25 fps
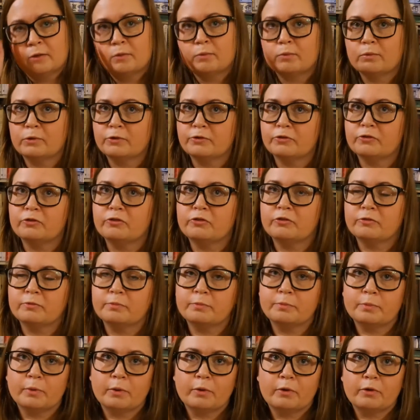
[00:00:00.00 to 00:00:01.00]
one
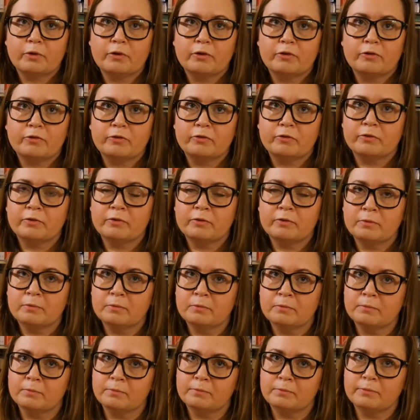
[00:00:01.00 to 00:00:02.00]
group of
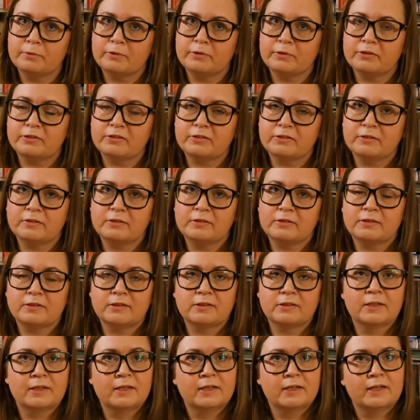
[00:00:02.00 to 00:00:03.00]
persons
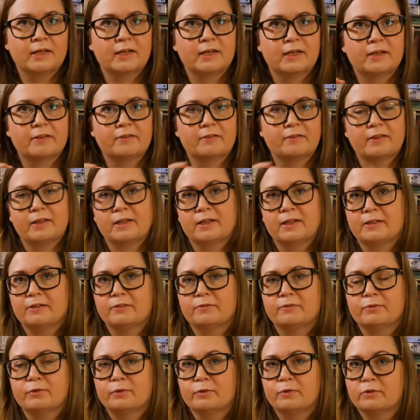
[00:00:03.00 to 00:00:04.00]
and then
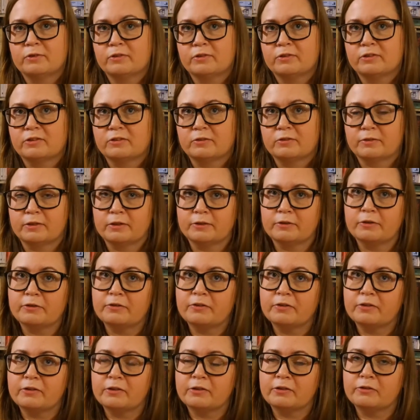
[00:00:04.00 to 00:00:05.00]
focus on
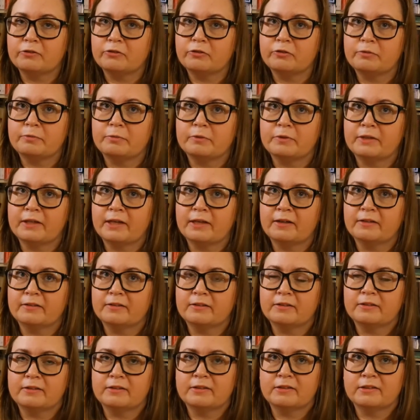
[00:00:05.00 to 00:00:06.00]
another group of
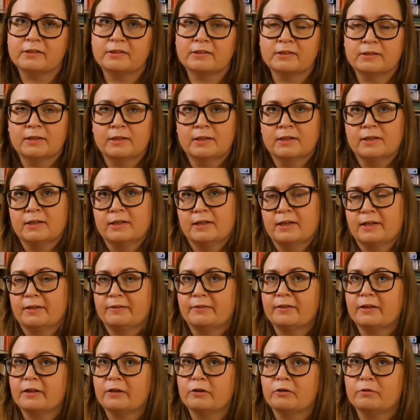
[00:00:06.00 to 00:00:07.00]
characters
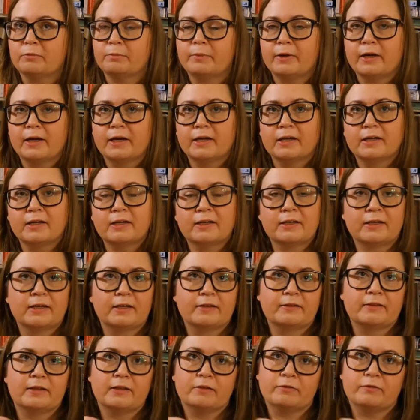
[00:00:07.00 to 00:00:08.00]
and then go back
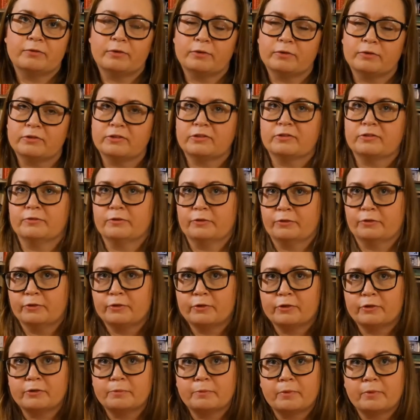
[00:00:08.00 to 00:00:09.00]
and then focus on the
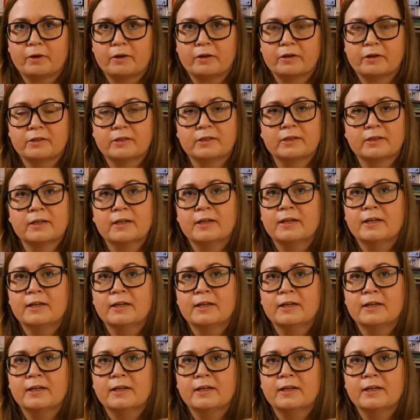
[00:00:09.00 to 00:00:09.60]
third part